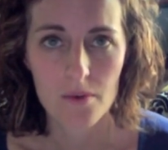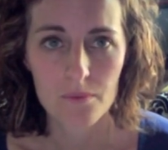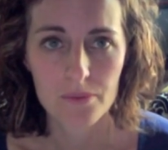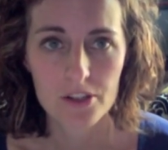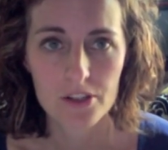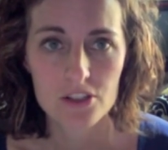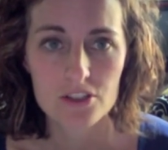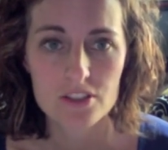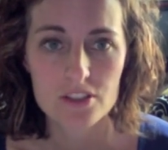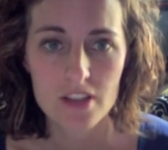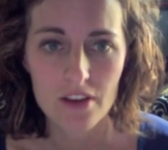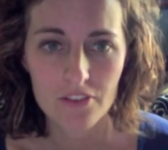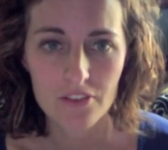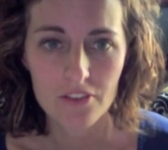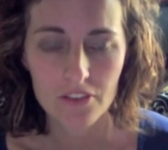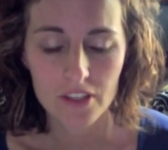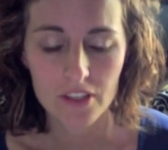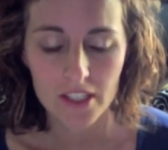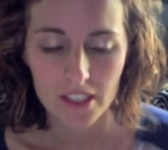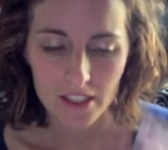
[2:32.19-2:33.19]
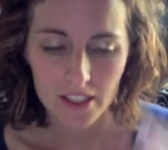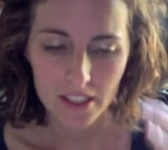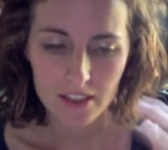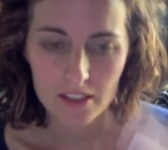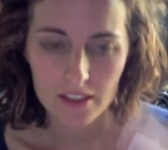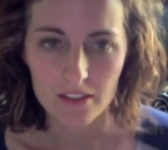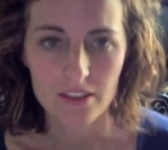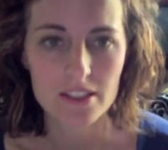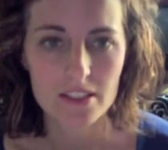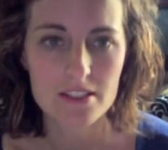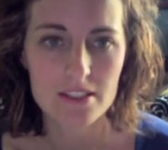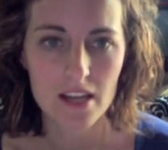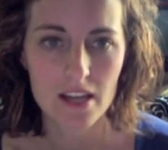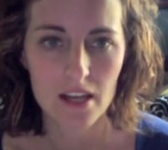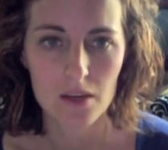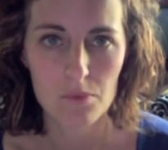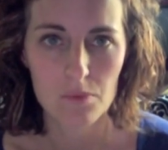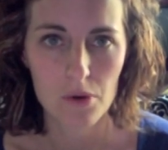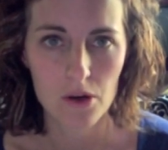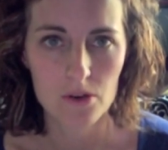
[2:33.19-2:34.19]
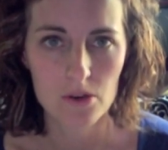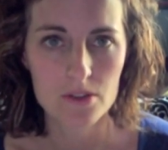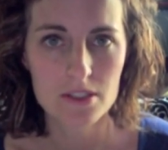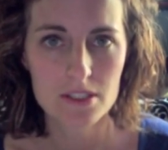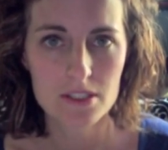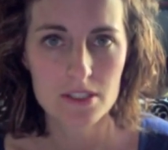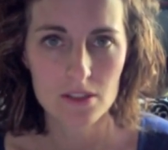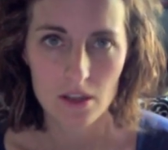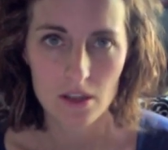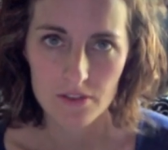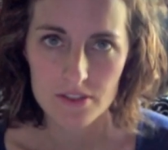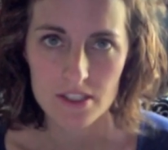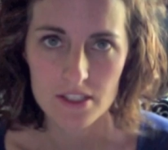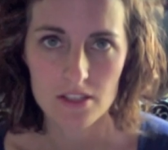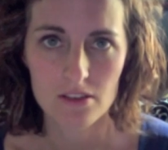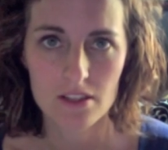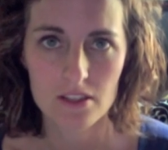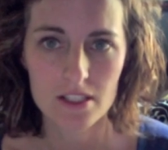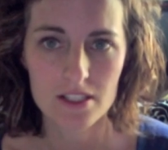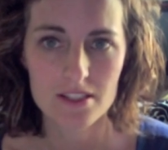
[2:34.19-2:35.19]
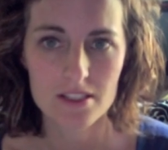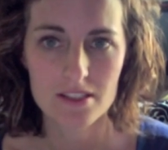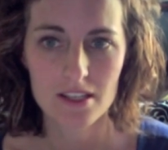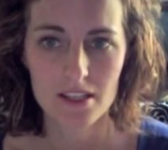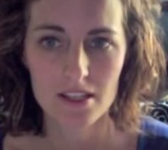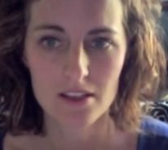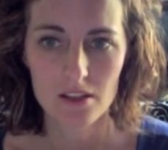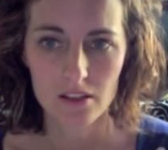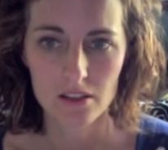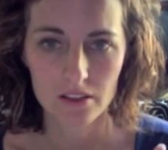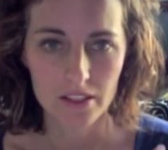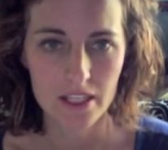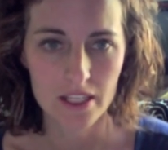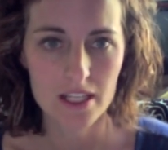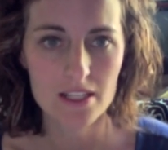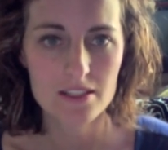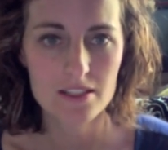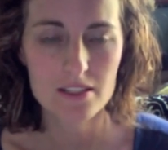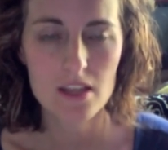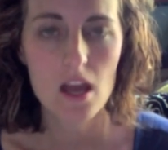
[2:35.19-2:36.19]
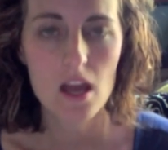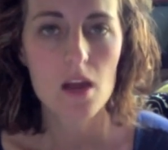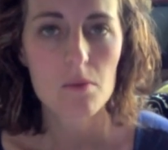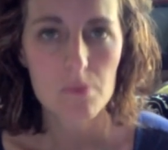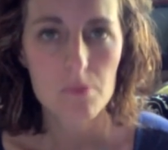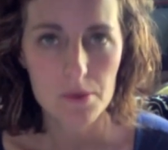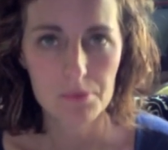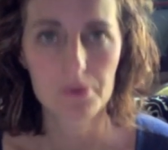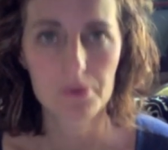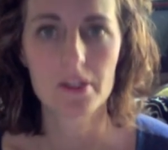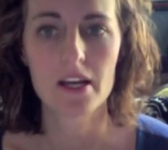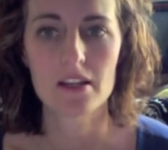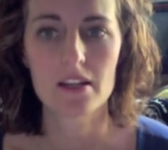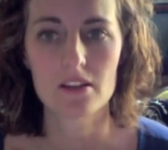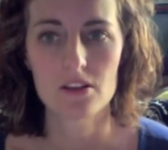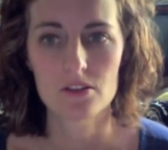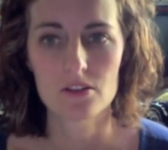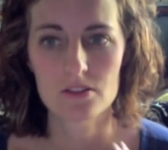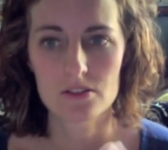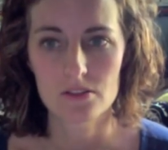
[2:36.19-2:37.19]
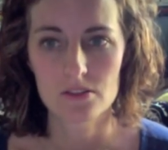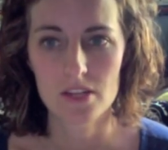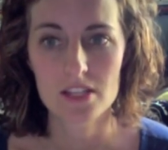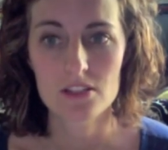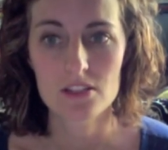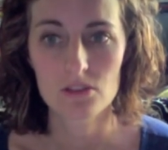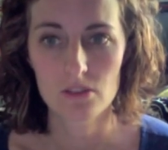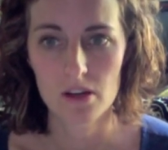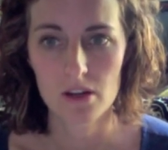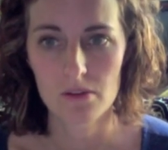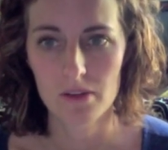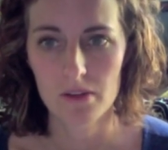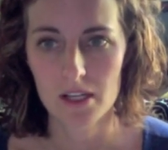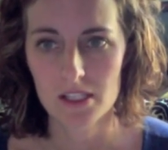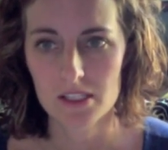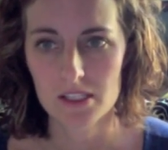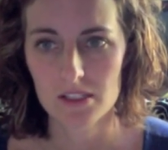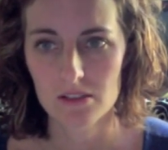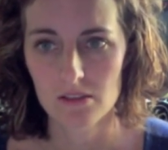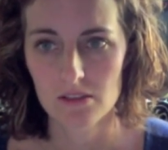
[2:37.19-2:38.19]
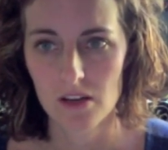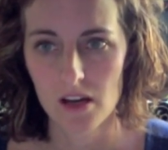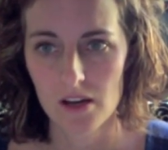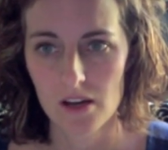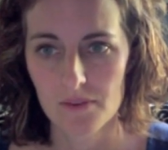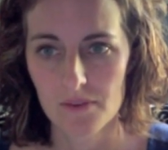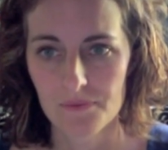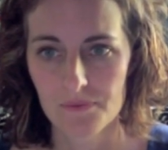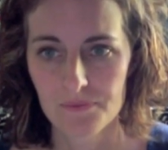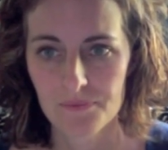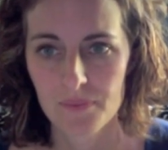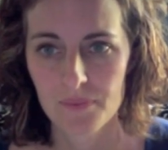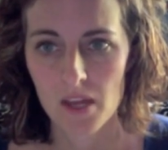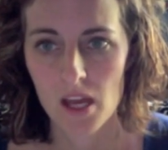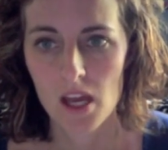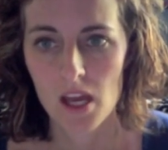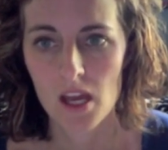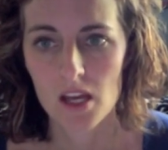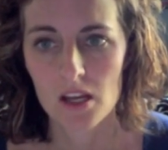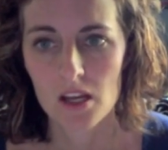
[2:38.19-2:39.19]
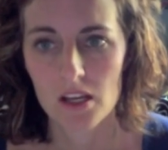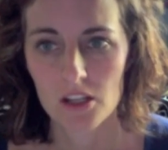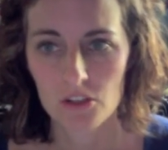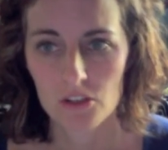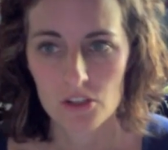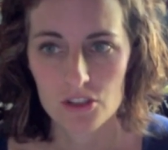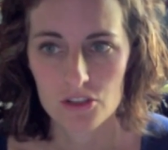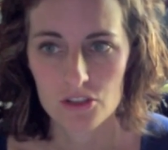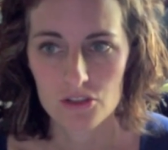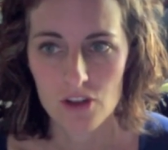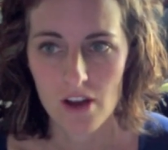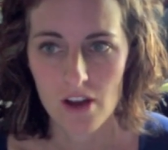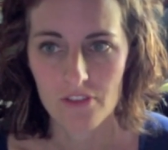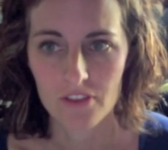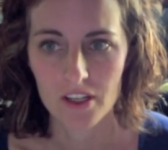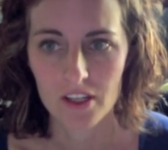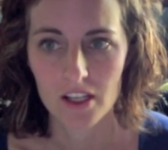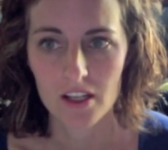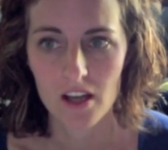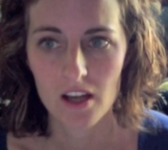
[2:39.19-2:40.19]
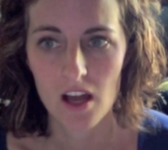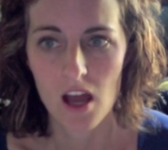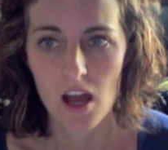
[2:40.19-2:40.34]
there's definitely like the list kind of post of series and links. People like those. So that's a great way to increase your traffic.